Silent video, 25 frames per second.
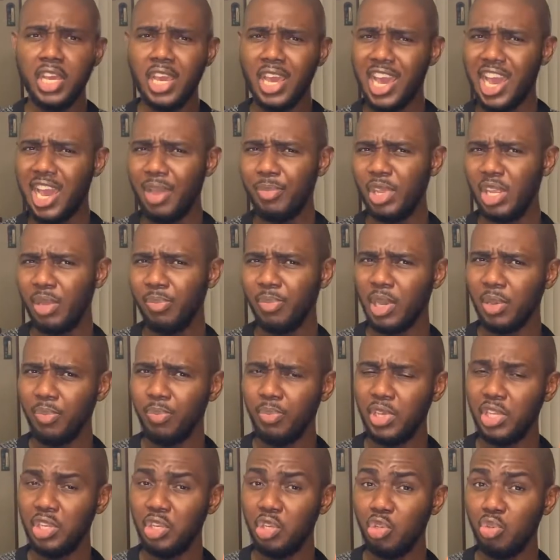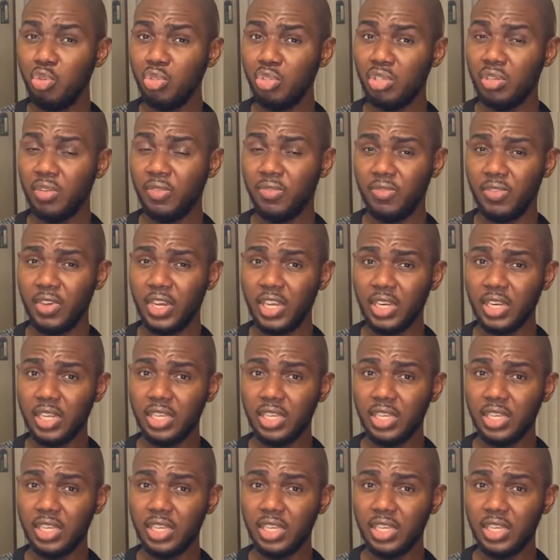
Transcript: I mean, it might be due to the fact